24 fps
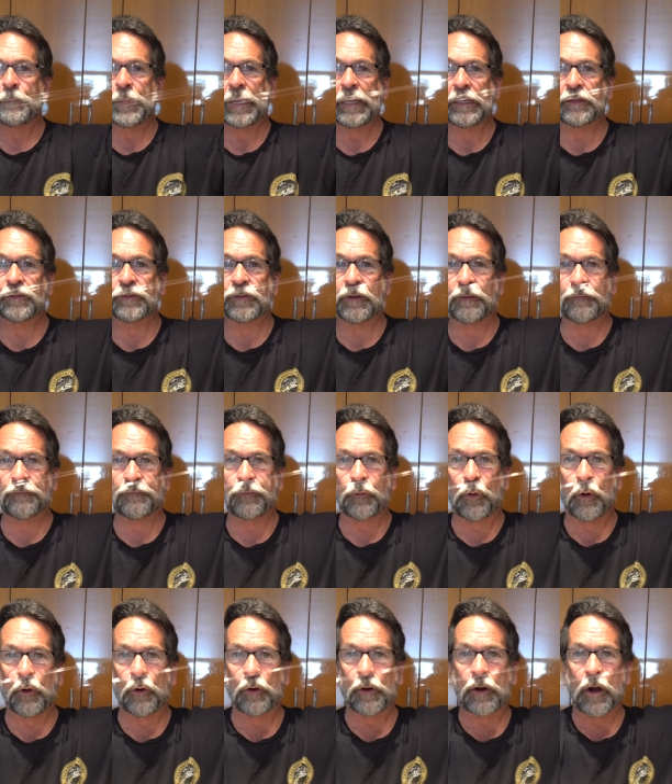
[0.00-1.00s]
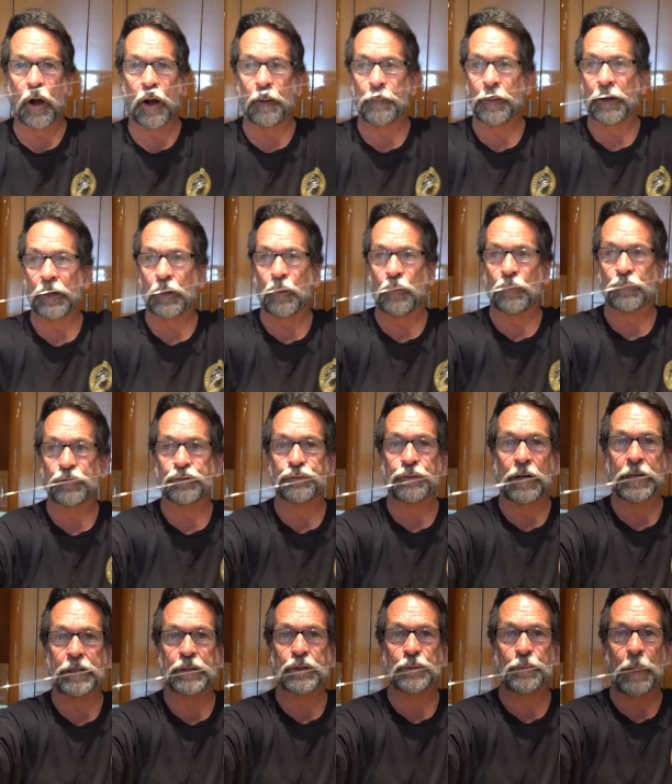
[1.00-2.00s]
piece of fluorocarbon going
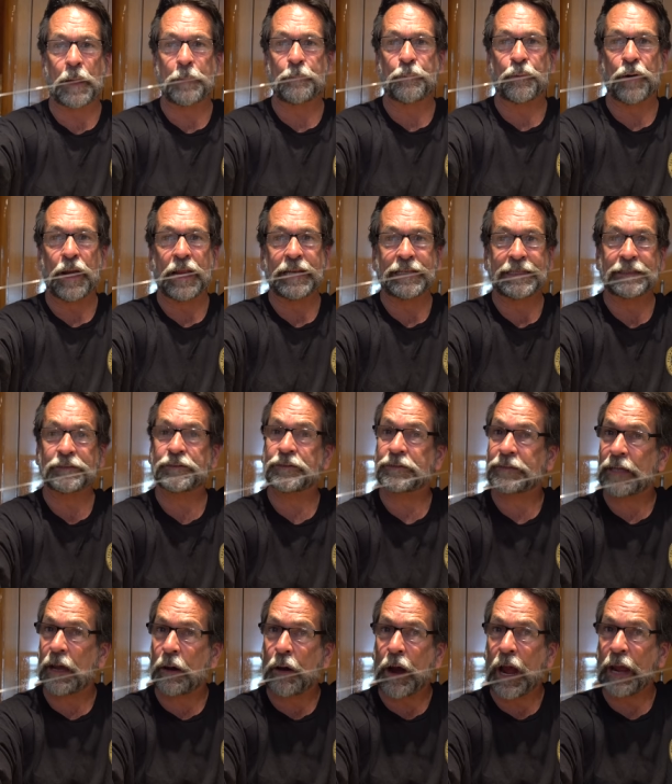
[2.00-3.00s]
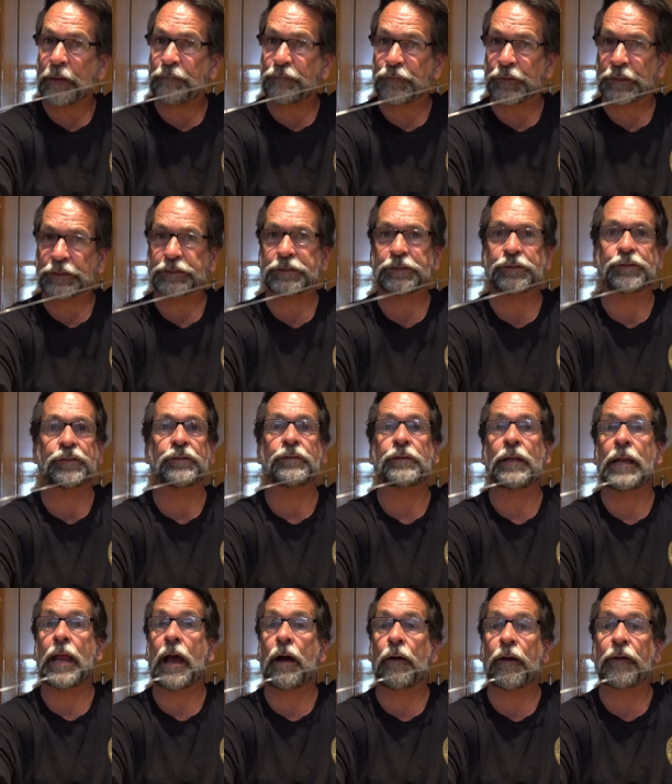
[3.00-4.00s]
straight to my braid. This is how I fish. This
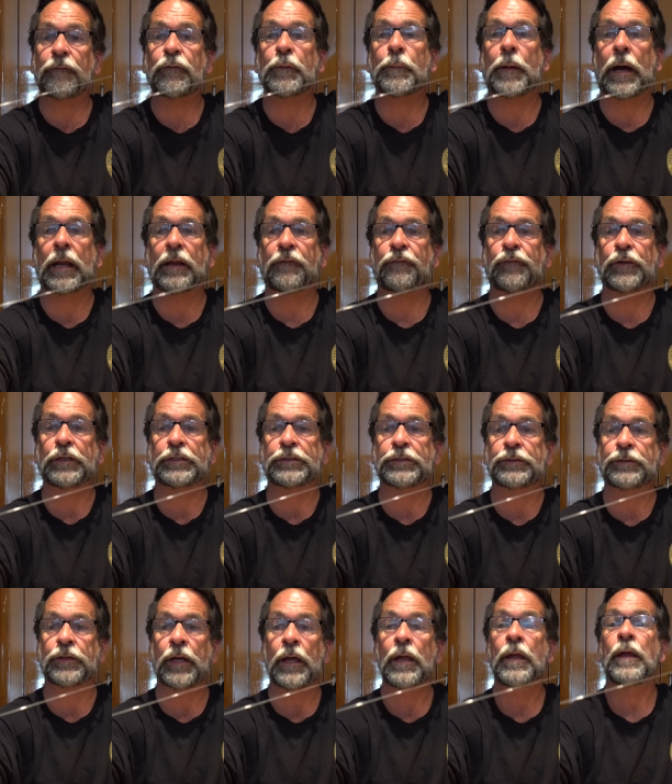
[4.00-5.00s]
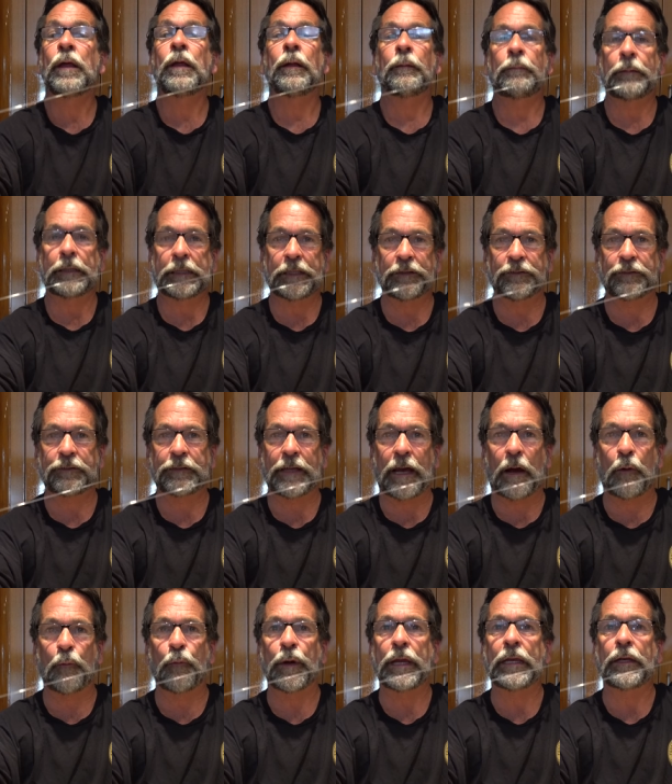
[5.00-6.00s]
isn't how everybody fishes but this is
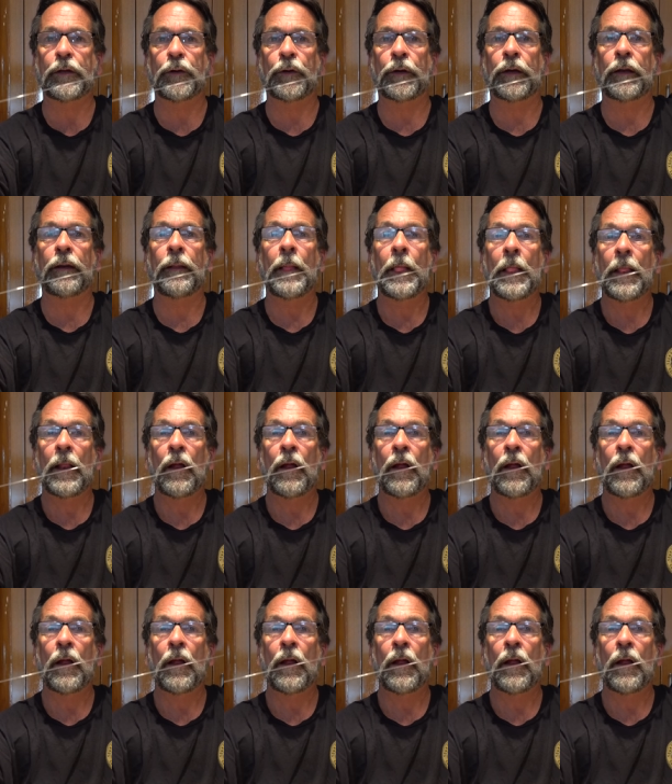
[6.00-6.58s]
how we do it.